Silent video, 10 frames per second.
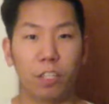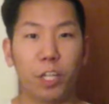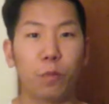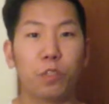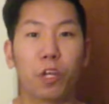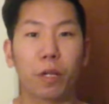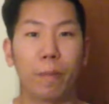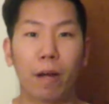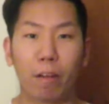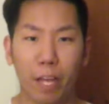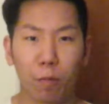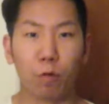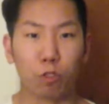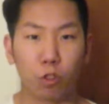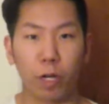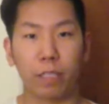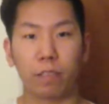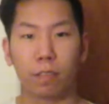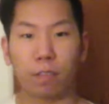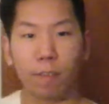Today we talk about elbow
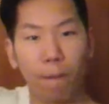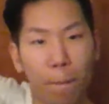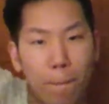strikes.